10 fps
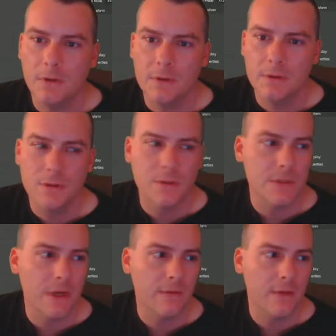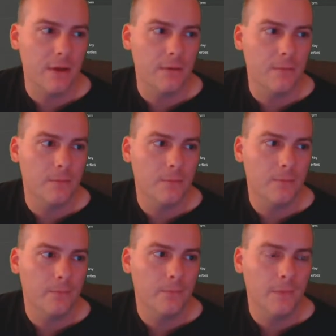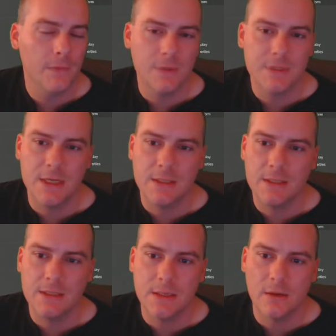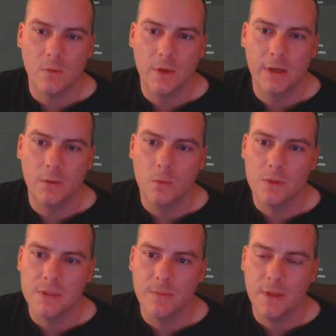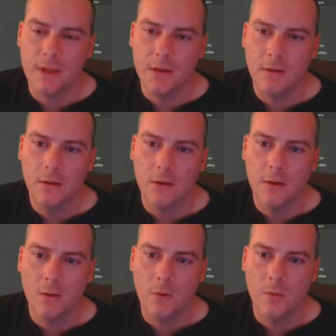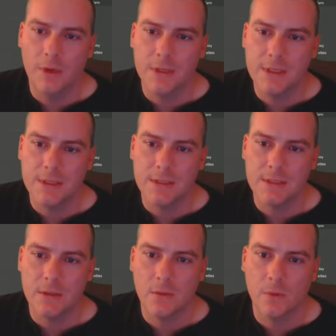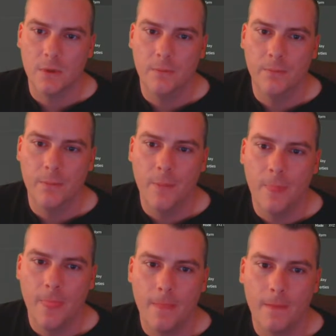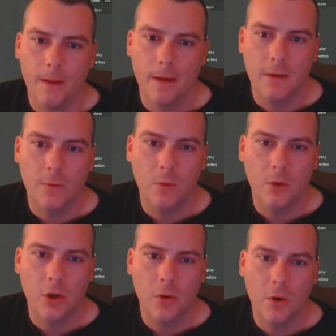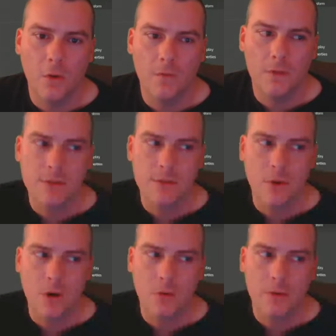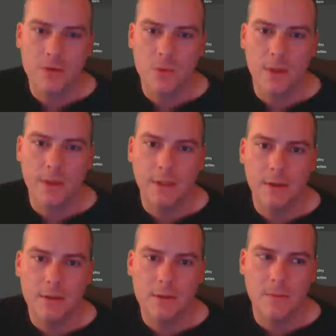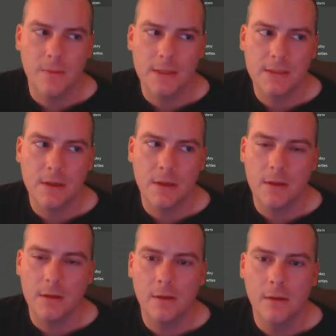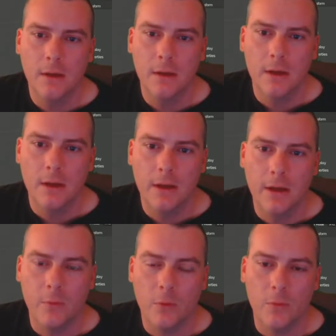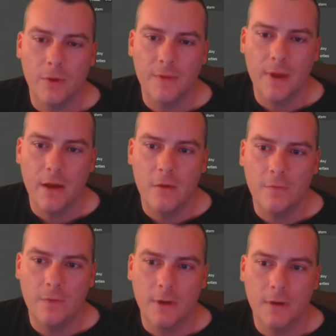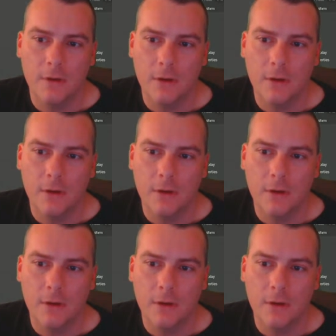so it's like that. It's down to the second one. It was up there. We bring it down to the second one. Okay, now we want to go over to the orange one here, to the base color, and we want to bring the alpha